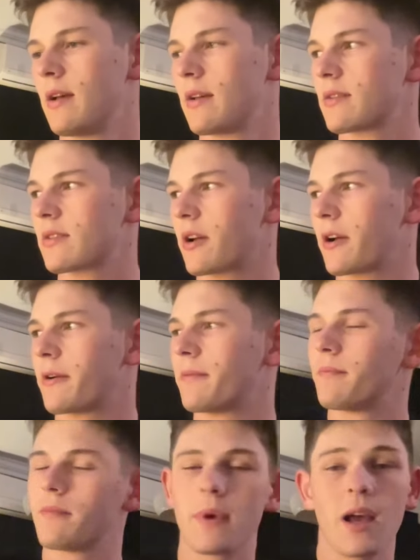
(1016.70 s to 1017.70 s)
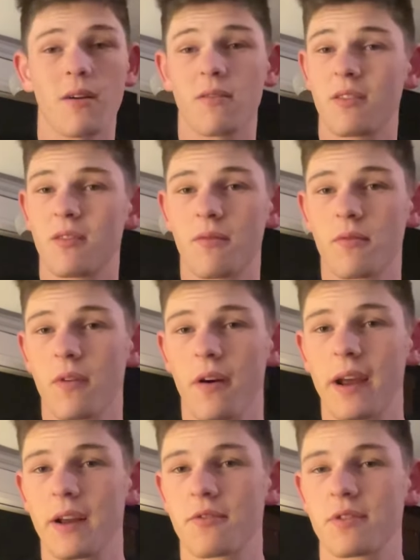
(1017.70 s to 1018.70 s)
So yeah, uh,
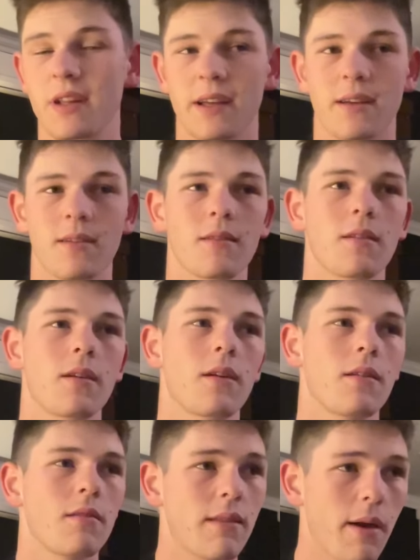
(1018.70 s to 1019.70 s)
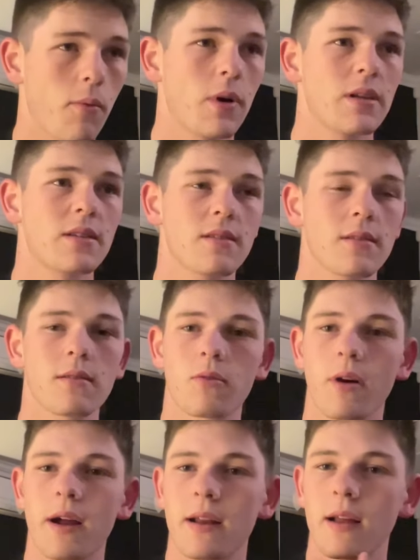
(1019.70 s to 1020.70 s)
very interesting. There was
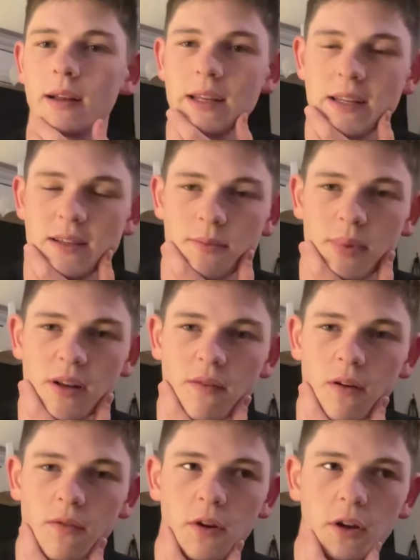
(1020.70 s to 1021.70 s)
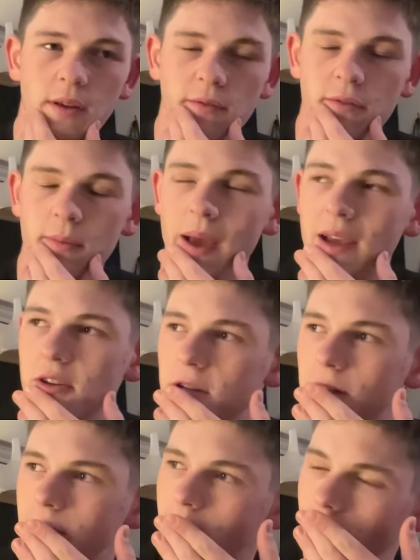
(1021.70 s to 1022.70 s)
quite a, a decent bit of, of good information